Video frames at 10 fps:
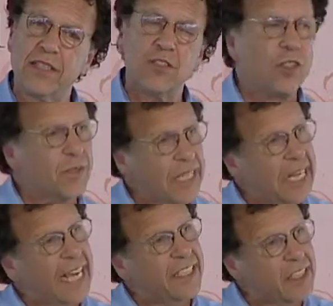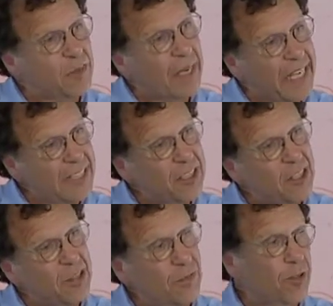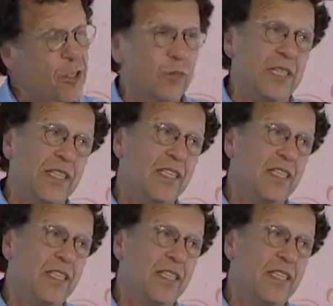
it's sort of connected to my answer to the first one.